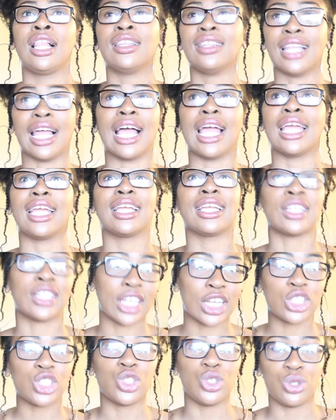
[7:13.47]
like
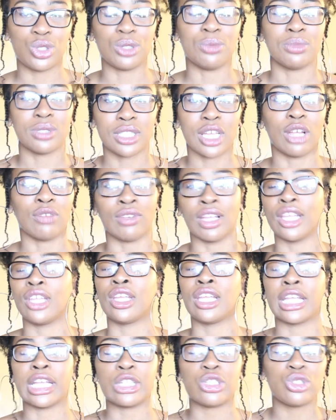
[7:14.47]
get you some stuff like
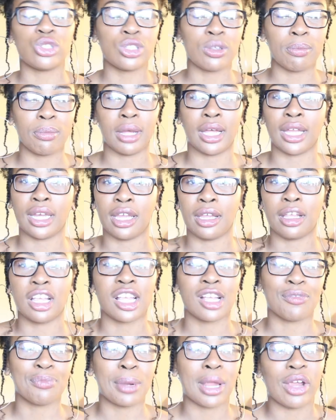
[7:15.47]
you get you some
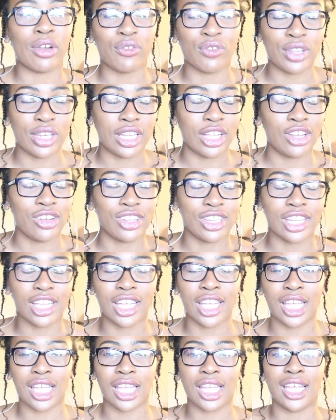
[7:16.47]
money
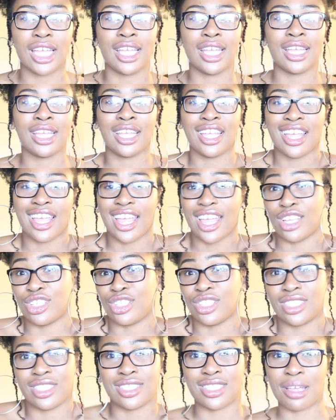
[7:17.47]
paraphernalia
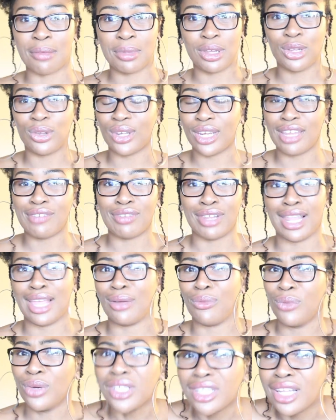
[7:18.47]
and just i mean you could even
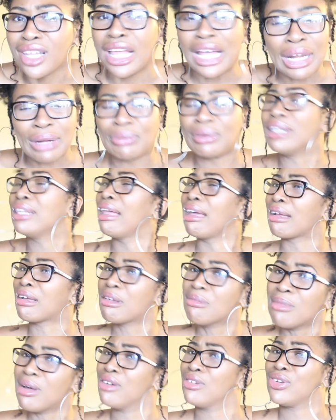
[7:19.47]
like win the lottery like
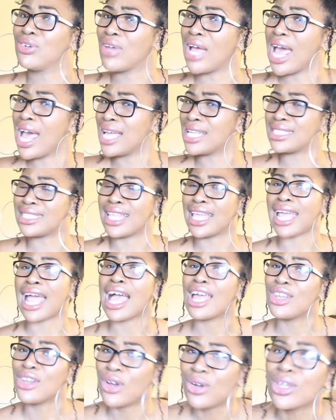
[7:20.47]
come on you guys like
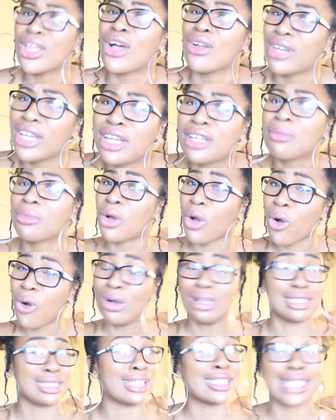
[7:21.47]
i know y'all need them
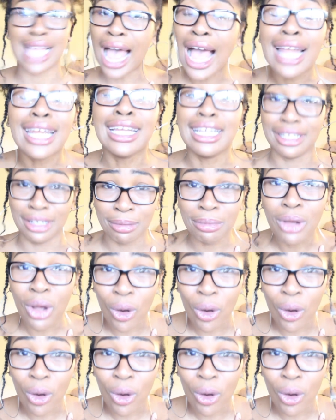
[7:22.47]
coins because i need them